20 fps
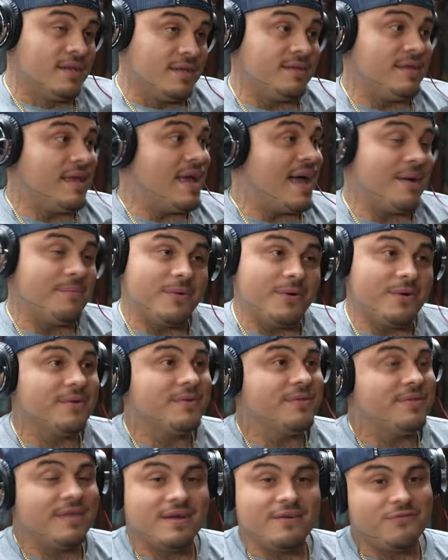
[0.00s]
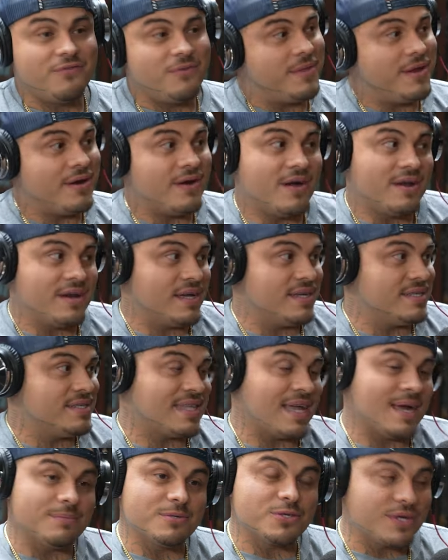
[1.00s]
Yeah, bro. from there on, I
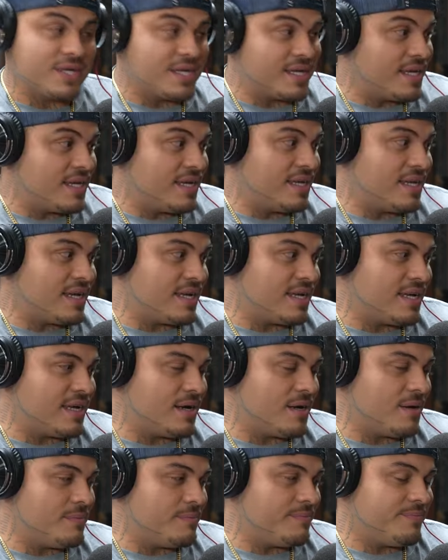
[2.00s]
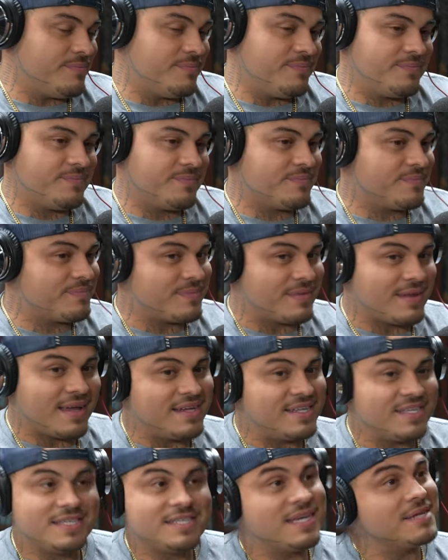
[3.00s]
stopped drinking. I um, I
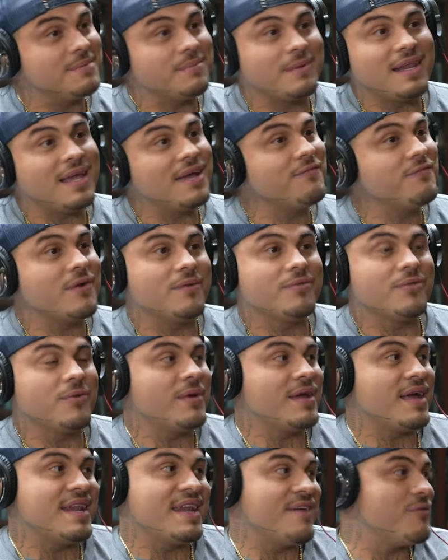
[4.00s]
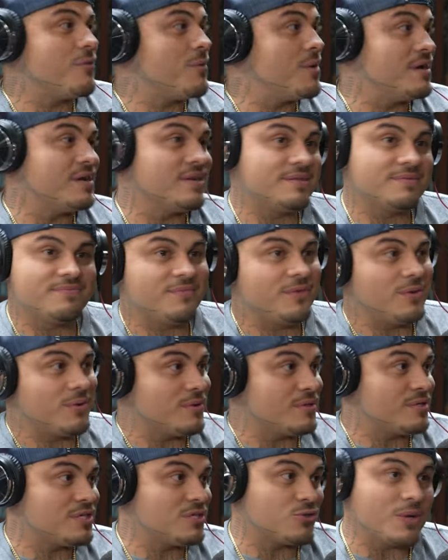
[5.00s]
just changed my life from the way I never went in a you know
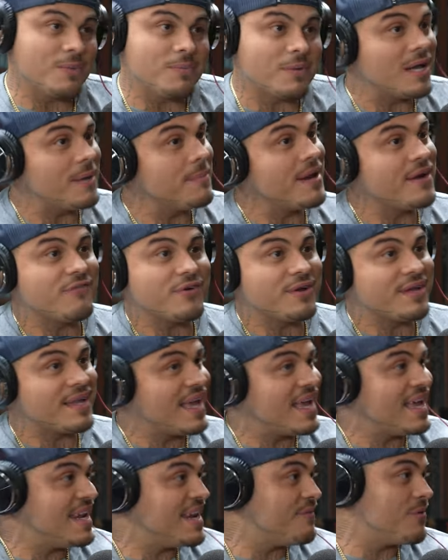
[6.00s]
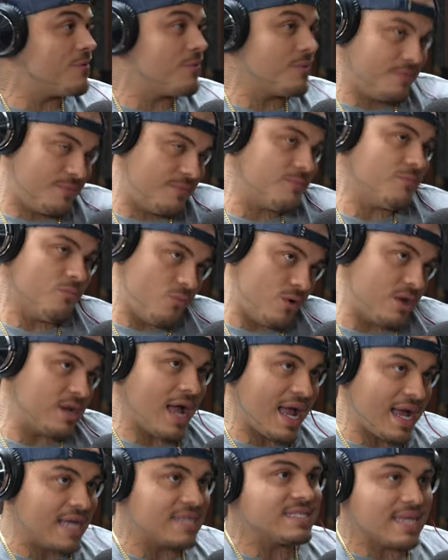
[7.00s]
a strip club ever again. Never where
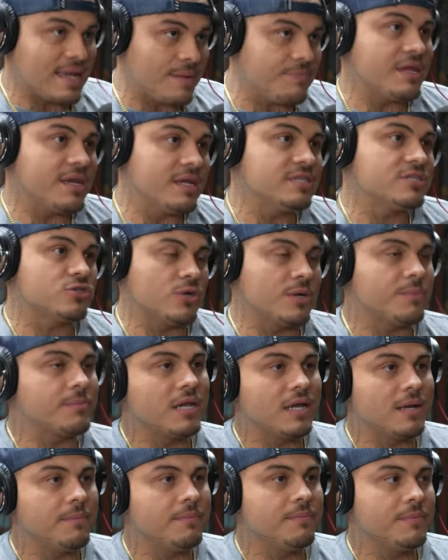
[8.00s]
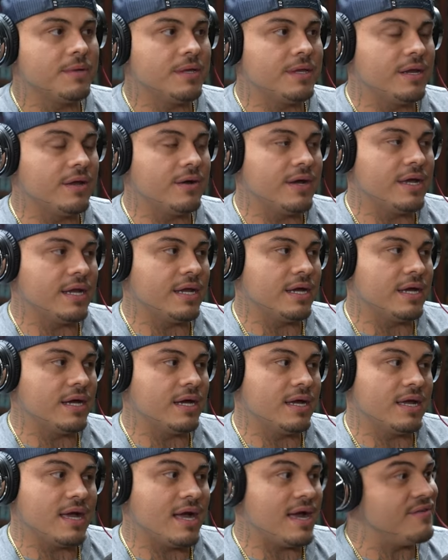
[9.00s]
I got stabbed in a strip club, you know, and uh,
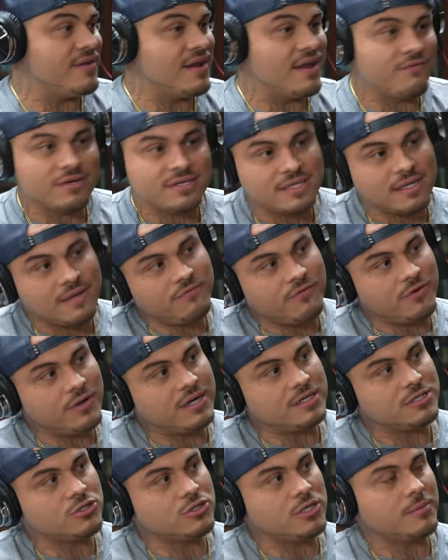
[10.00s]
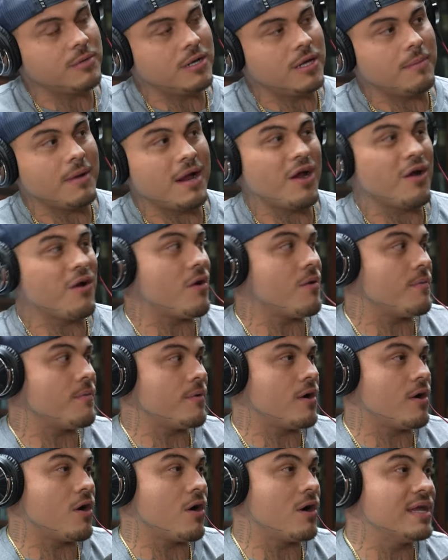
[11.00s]
I never stepped foot in a strip club. I
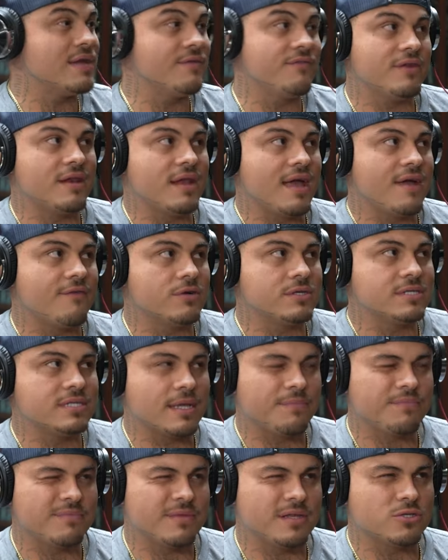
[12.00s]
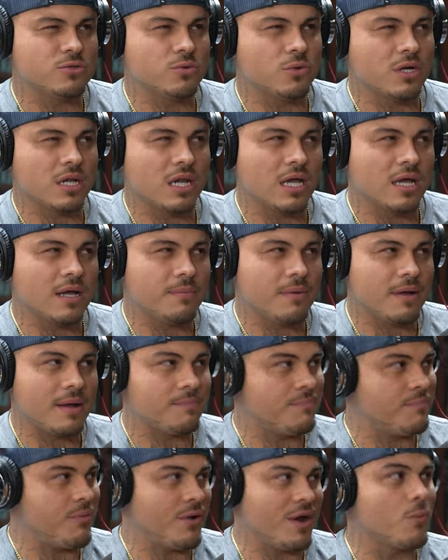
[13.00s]
hardly even ever stepped into a club. I
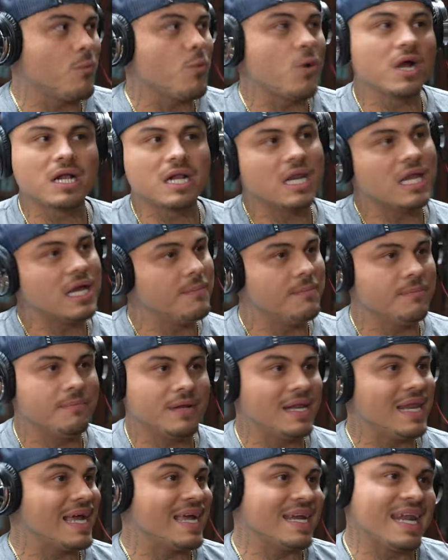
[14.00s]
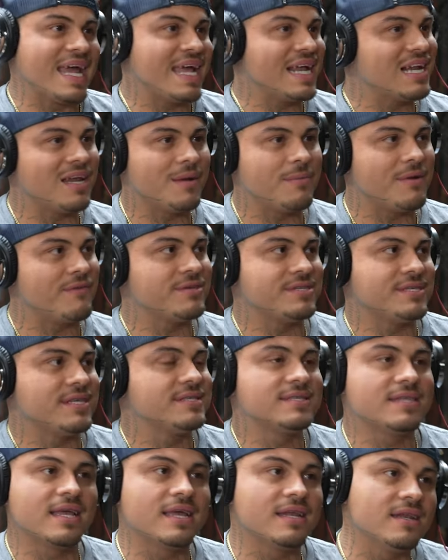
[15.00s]
probably one club, like a nightclub, ever
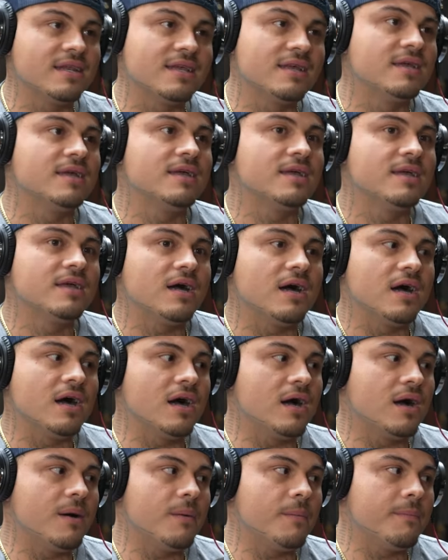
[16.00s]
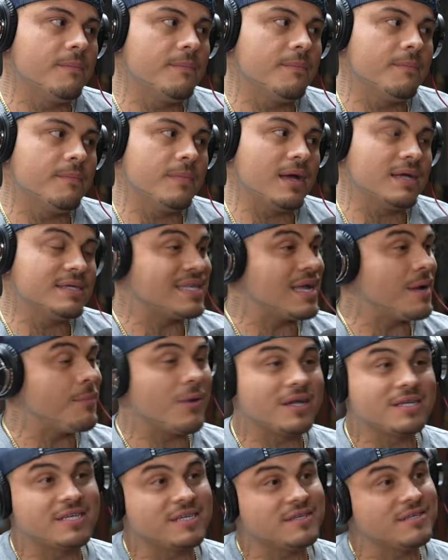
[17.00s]
since then. Um, I stopped
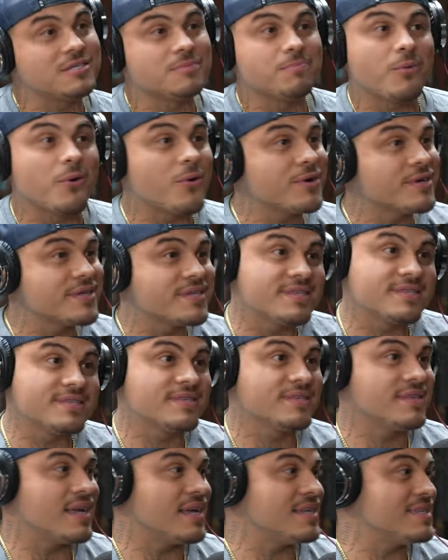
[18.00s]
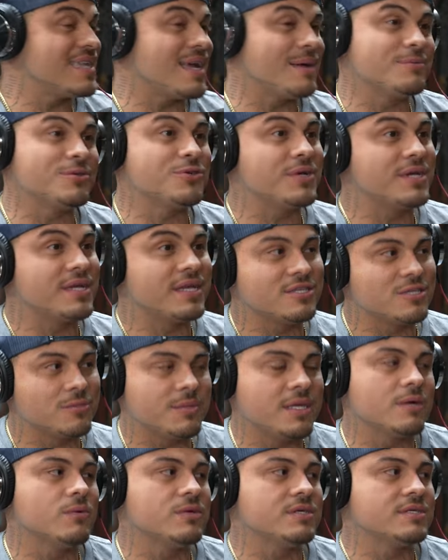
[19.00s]
watching sports. I stopped drinking. To
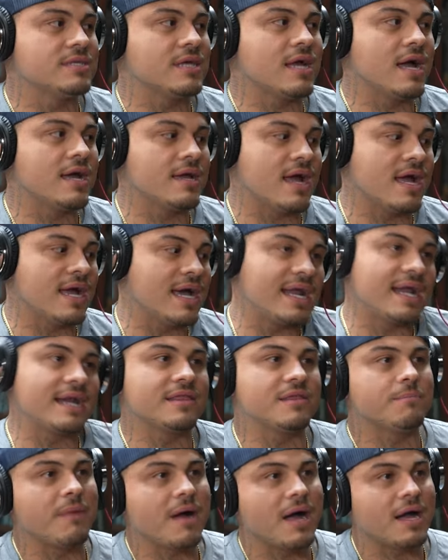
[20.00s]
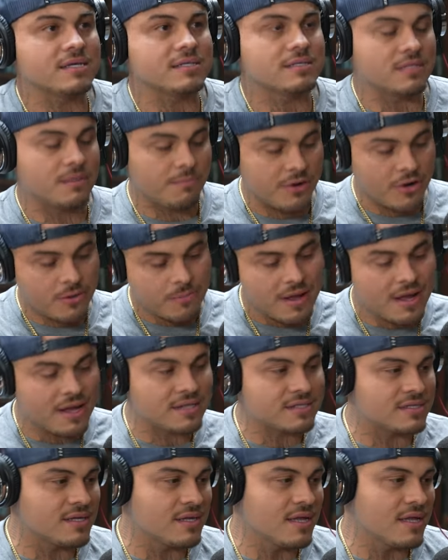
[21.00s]
me, it was I, I got out of the box, the beer
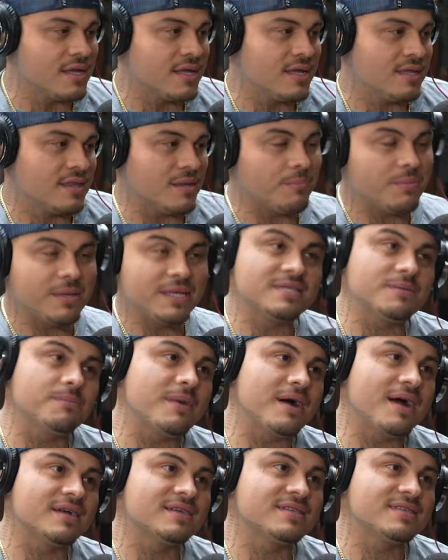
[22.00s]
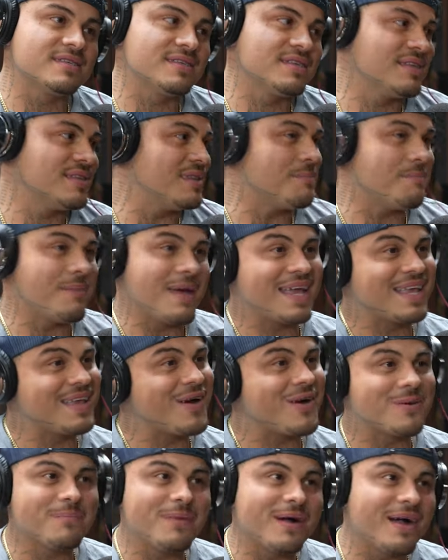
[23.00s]
box, the pizza box, the
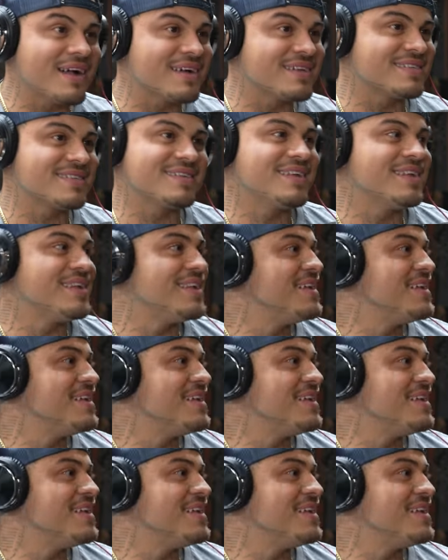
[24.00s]
backyard box,